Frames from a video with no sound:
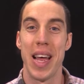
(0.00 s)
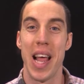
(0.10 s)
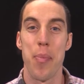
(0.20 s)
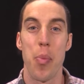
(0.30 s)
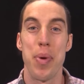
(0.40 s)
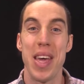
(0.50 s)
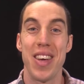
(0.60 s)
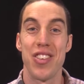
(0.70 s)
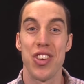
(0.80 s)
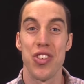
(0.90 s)
and I'm a
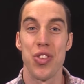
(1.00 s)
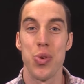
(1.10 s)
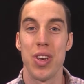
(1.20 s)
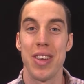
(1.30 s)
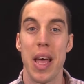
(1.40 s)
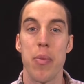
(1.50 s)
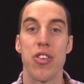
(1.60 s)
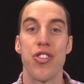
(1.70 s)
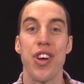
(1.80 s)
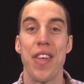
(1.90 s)
PhD student in
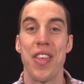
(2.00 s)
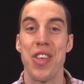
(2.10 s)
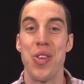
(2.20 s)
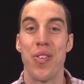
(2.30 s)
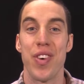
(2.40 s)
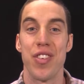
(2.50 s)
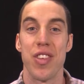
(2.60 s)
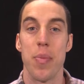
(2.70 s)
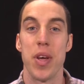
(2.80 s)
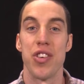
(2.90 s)
chemistry at the University
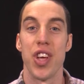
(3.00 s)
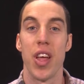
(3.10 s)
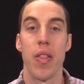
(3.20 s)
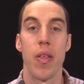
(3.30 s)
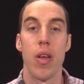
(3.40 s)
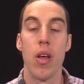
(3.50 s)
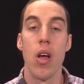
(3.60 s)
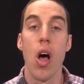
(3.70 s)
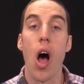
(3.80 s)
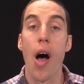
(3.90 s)
of Michigan.
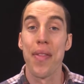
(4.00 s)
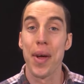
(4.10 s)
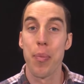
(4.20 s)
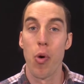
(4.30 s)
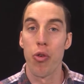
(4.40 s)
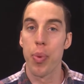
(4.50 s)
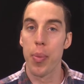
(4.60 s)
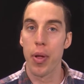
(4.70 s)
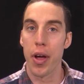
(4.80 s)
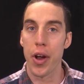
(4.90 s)
Unlike most
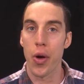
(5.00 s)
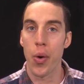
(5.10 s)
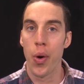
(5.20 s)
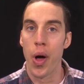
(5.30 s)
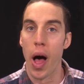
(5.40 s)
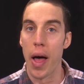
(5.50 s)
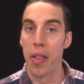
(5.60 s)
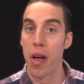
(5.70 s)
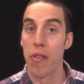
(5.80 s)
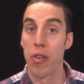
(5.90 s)
people I know, I
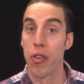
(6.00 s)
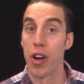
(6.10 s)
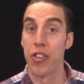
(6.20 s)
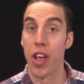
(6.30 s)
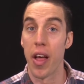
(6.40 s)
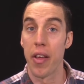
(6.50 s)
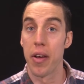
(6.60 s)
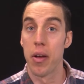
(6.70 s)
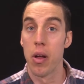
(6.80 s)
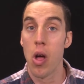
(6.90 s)
love a fresh salad.
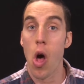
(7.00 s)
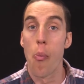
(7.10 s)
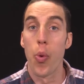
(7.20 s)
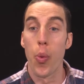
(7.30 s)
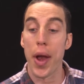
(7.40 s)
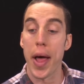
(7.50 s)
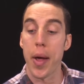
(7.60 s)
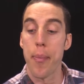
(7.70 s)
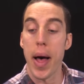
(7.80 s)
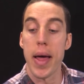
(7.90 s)
But when I
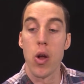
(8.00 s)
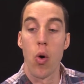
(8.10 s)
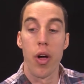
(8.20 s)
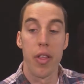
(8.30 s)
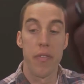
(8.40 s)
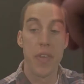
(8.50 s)
combine oil and